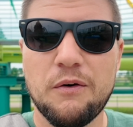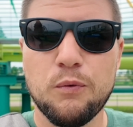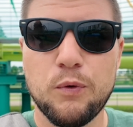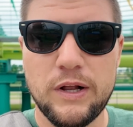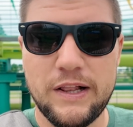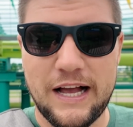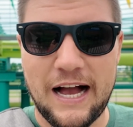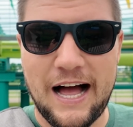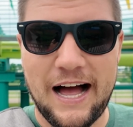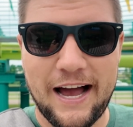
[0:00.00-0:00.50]

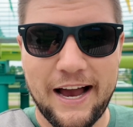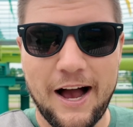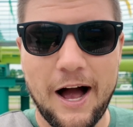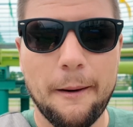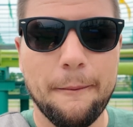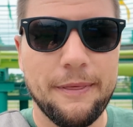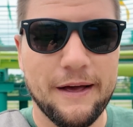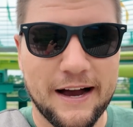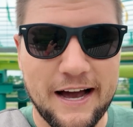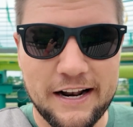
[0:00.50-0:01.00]
really high
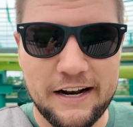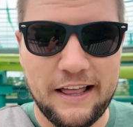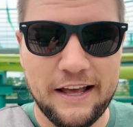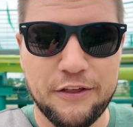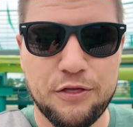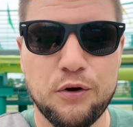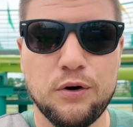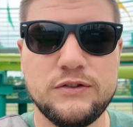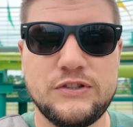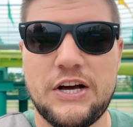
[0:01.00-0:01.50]
up that kind of
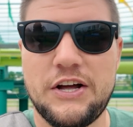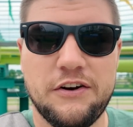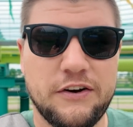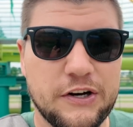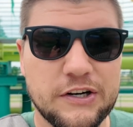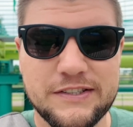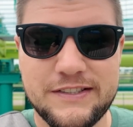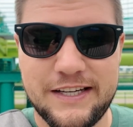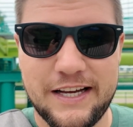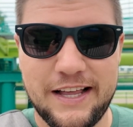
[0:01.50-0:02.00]
throws you out of
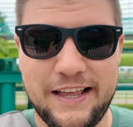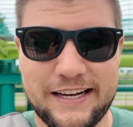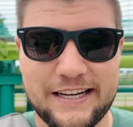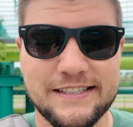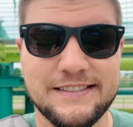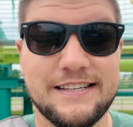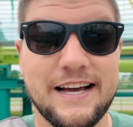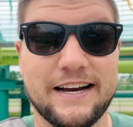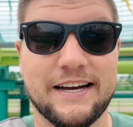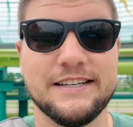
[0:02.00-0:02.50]
your seat a
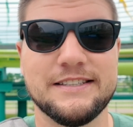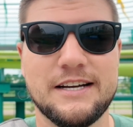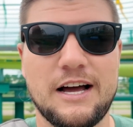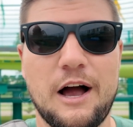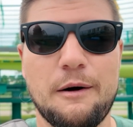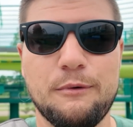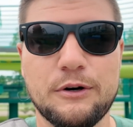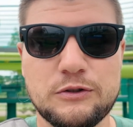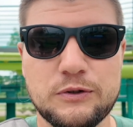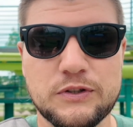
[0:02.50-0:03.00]
second
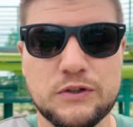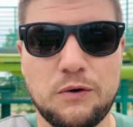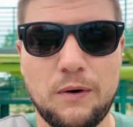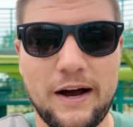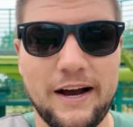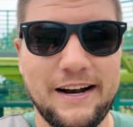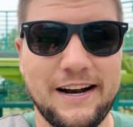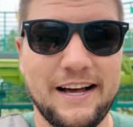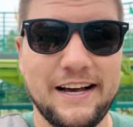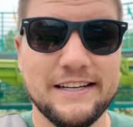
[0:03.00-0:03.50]
time, which was
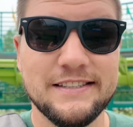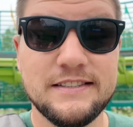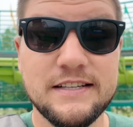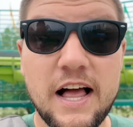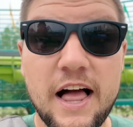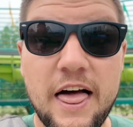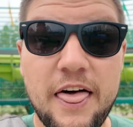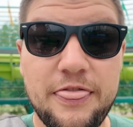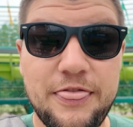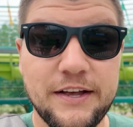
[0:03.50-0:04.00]
quite nice.
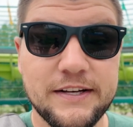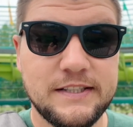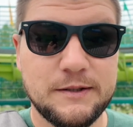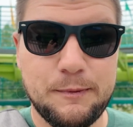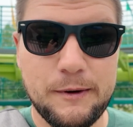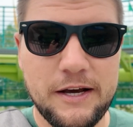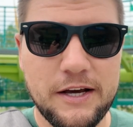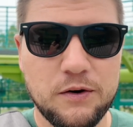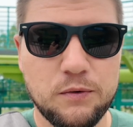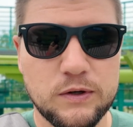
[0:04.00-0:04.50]
The
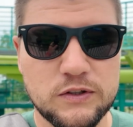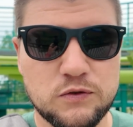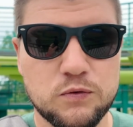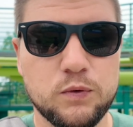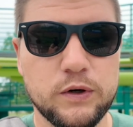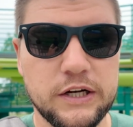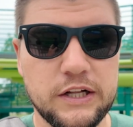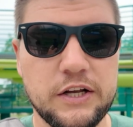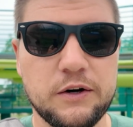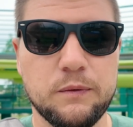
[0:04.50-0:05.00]
speed was
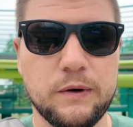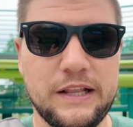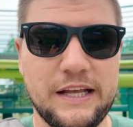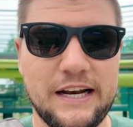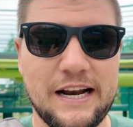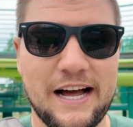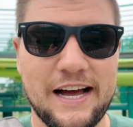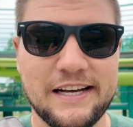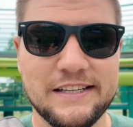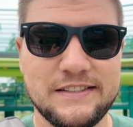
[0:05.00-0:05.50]
really, really
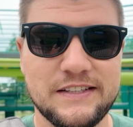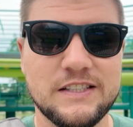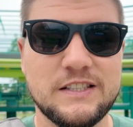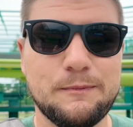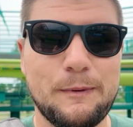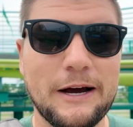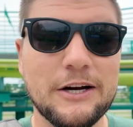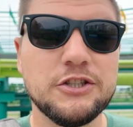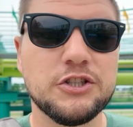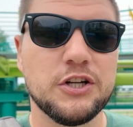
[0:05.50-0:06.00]
nice,
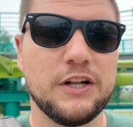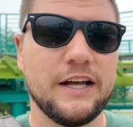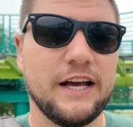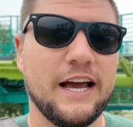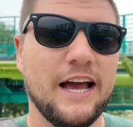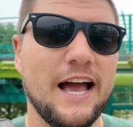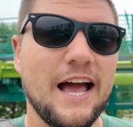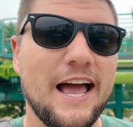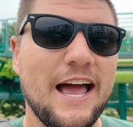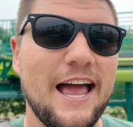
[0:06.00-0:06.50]

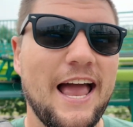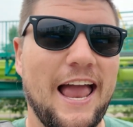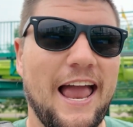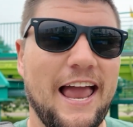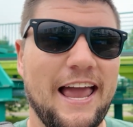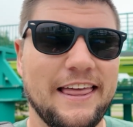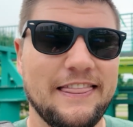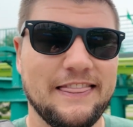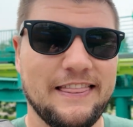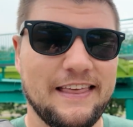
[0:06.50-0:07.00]
especially
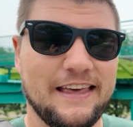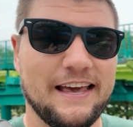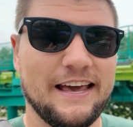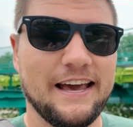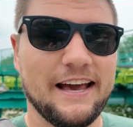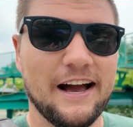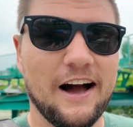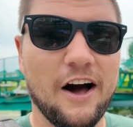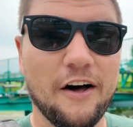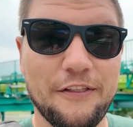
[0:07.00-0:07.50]
in
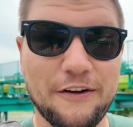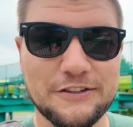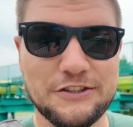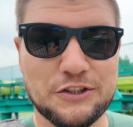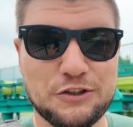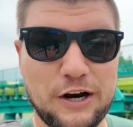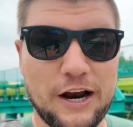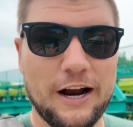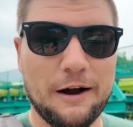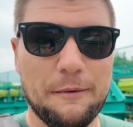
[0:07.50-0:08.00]
the, there's a
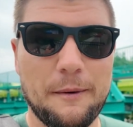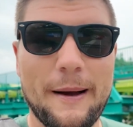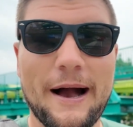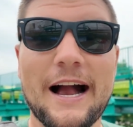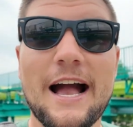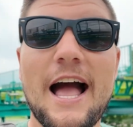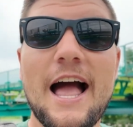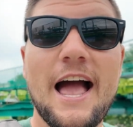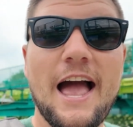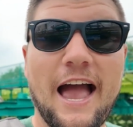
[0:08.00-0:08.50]
train coming back,
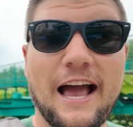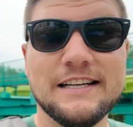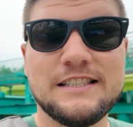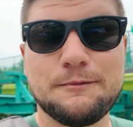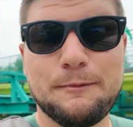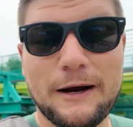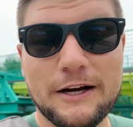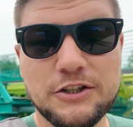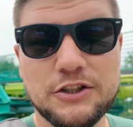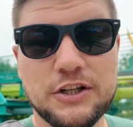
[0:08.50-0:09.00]

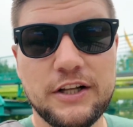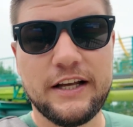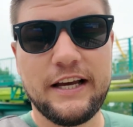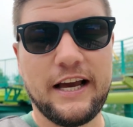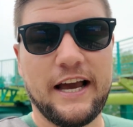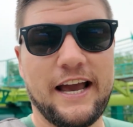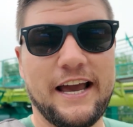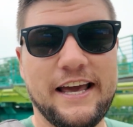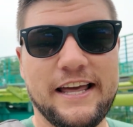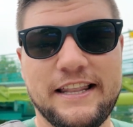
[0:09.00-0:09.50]

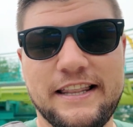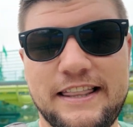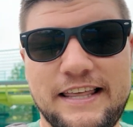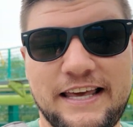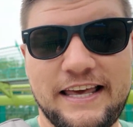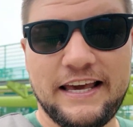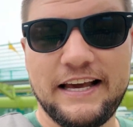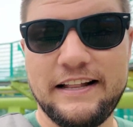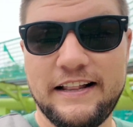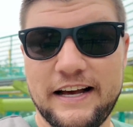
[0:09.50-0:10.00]
especially in the
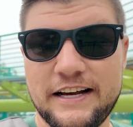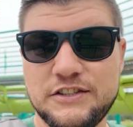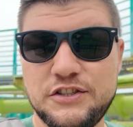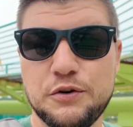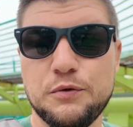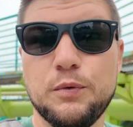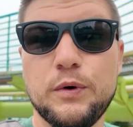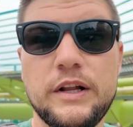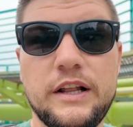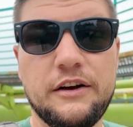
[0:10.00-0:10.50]
Helix.
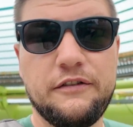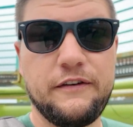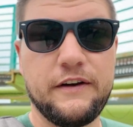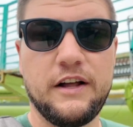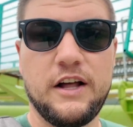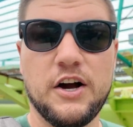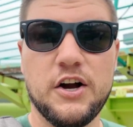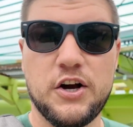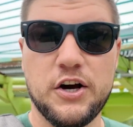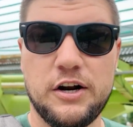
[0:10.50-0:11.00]
You really
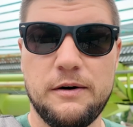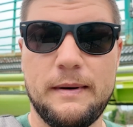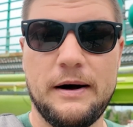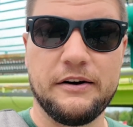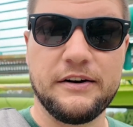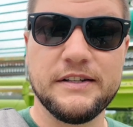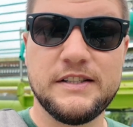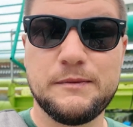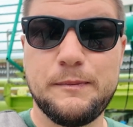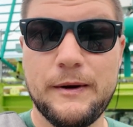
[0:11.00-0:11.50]
feel a good
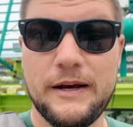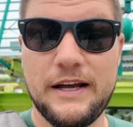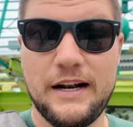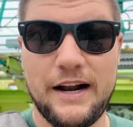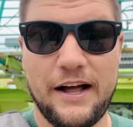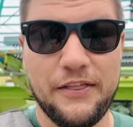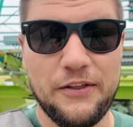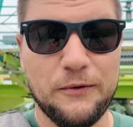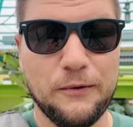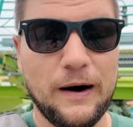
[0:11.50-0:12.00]
amount of speed
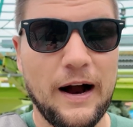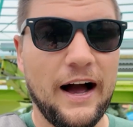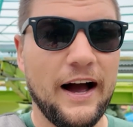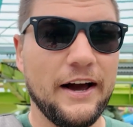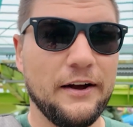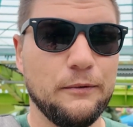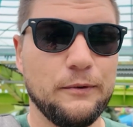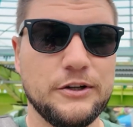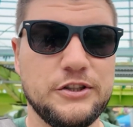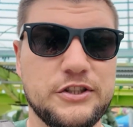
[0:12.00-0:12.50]
on the
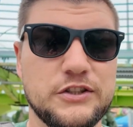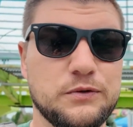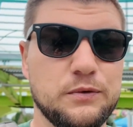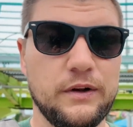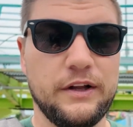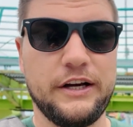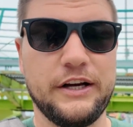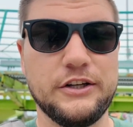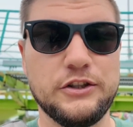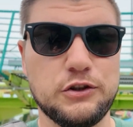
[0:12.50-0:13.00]
ride, which is
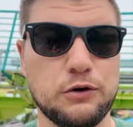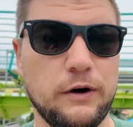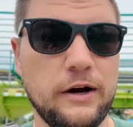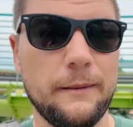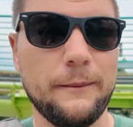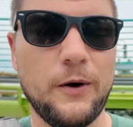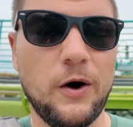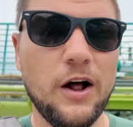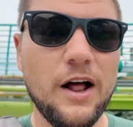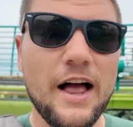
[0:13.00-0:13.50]
really
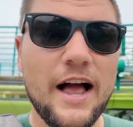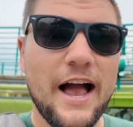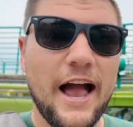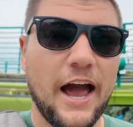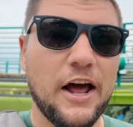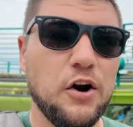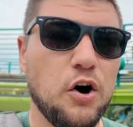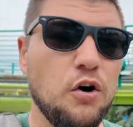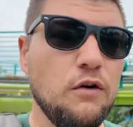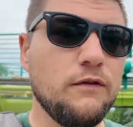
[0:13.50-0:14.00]
enjoyable.
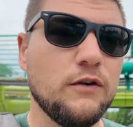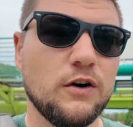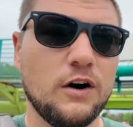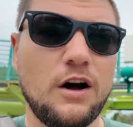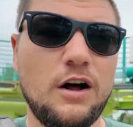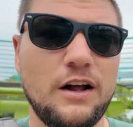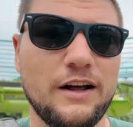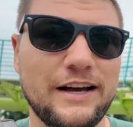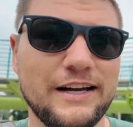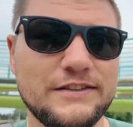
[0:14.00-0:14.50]
And
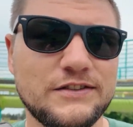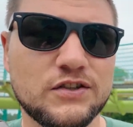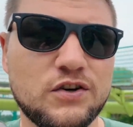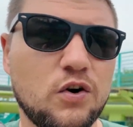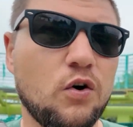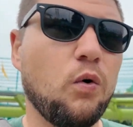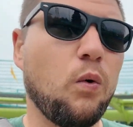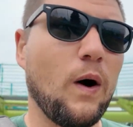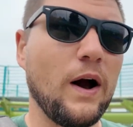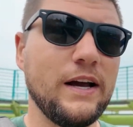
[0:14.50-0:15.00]
overall, it's
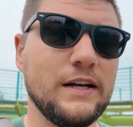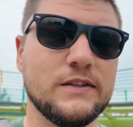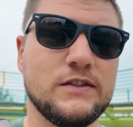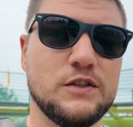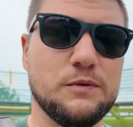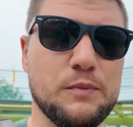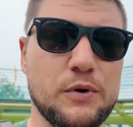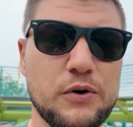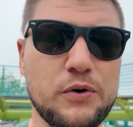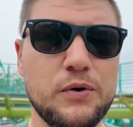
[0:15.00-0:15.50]
quite
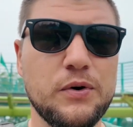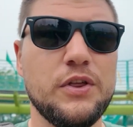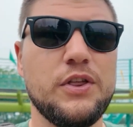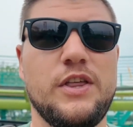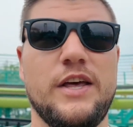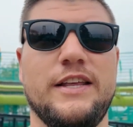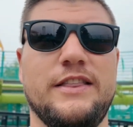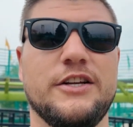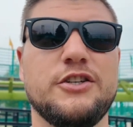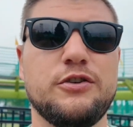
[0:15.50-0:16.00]
smooth.
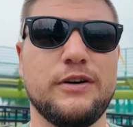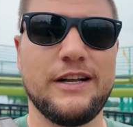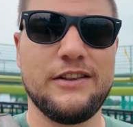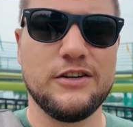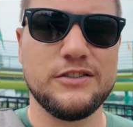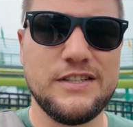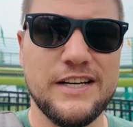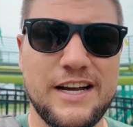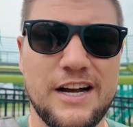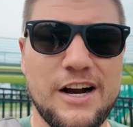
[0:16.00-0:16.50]

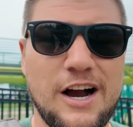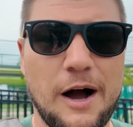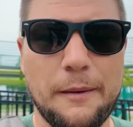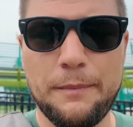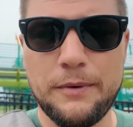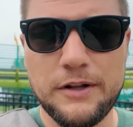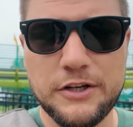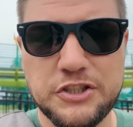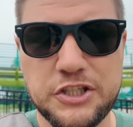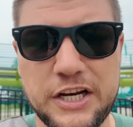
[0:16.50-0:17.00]
There's a
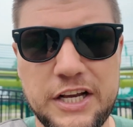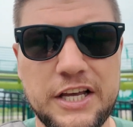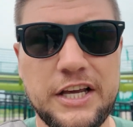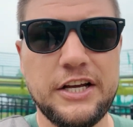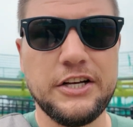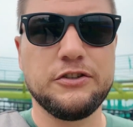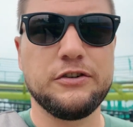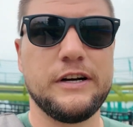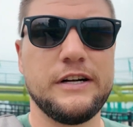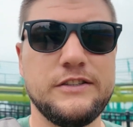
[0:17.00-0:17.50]
couple of
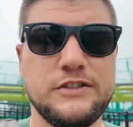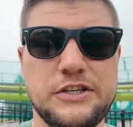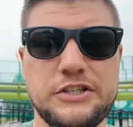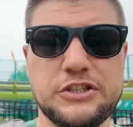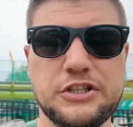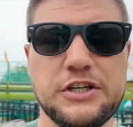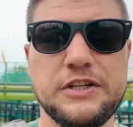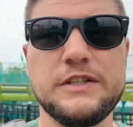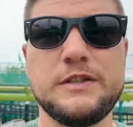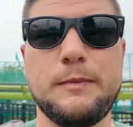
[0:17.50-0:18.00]
janky
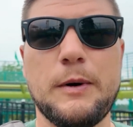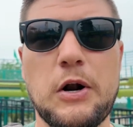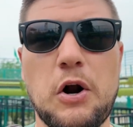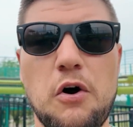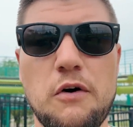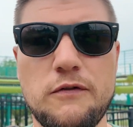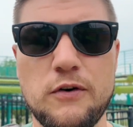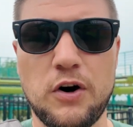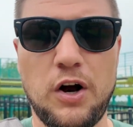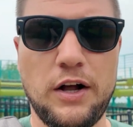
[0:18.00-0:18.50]
transitions, but
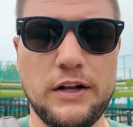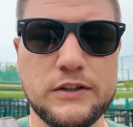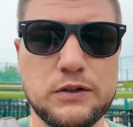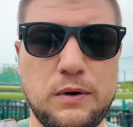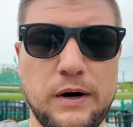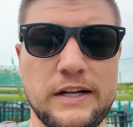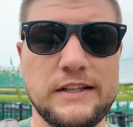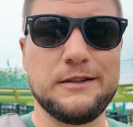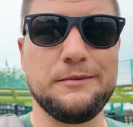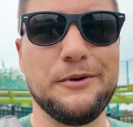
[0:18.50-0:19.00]
overall it's
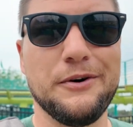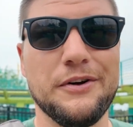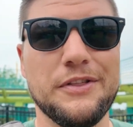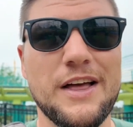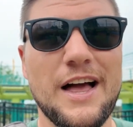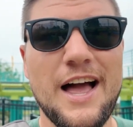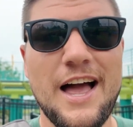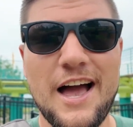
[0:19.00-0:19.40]
quite smooth.